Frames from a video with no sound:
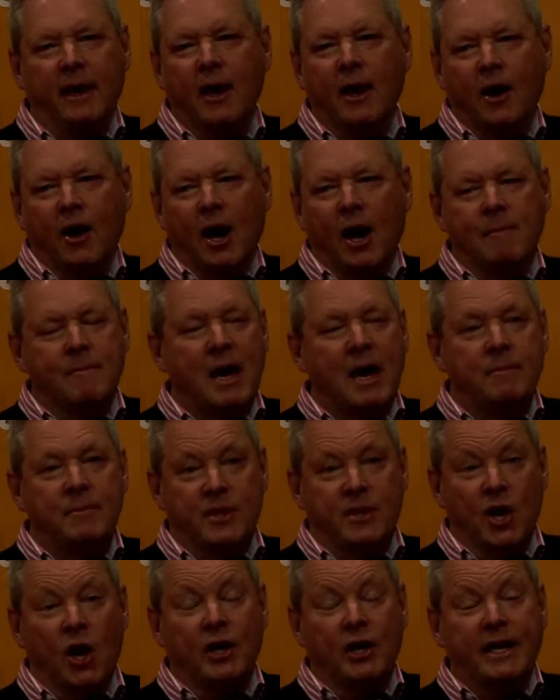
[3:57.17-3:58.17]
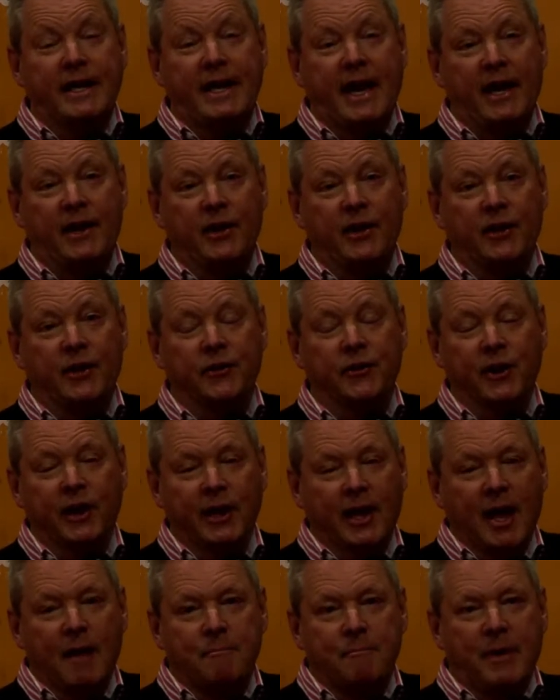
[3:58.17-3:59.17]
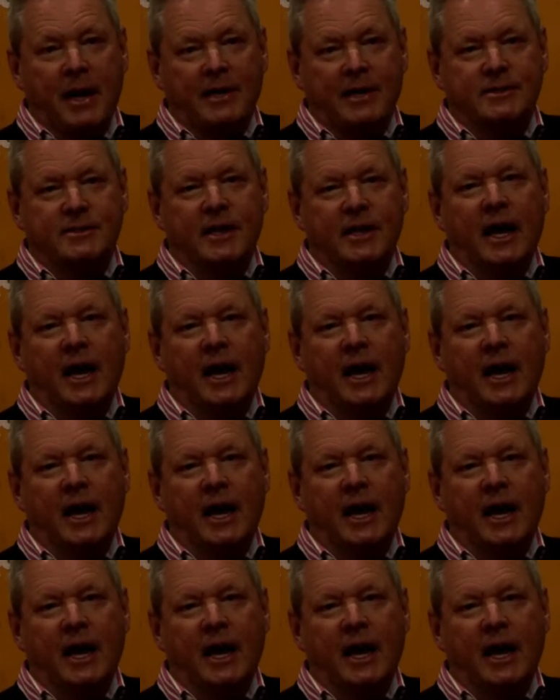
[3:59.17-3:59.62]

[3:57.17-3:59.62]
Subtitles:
I may be the only candidate, but